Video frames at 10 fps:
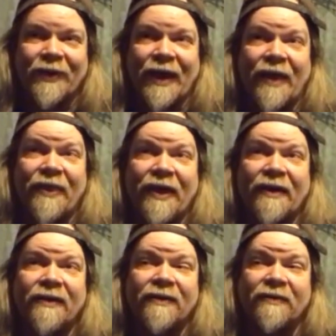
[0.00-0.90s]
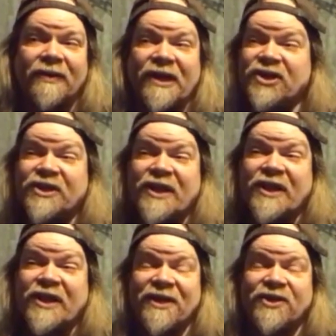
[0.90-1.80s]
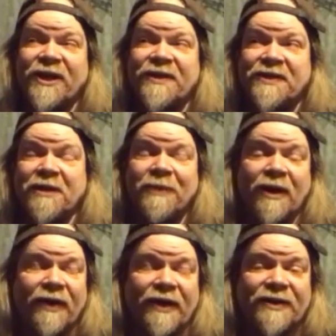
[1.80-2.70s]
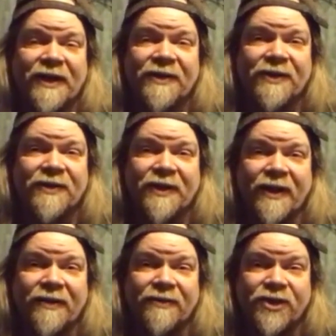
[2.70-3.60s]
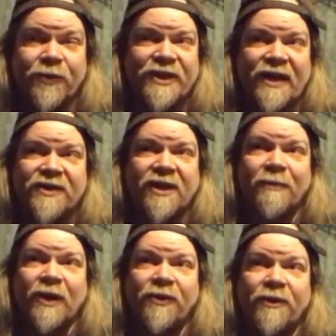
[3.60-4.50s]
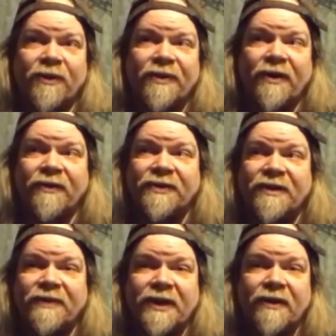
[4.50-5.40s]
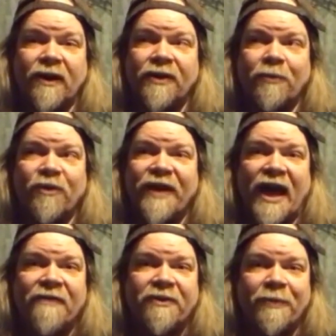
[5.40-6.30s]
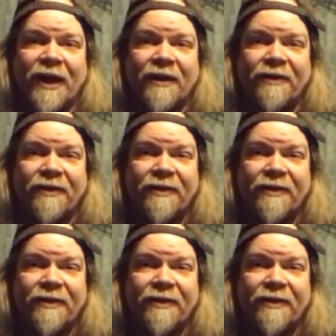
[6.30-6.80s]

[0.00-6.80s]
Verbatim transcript: and then it just had me a chance email that Stacy sent. She was asking about the their DVD, uh, the movie Aftermath,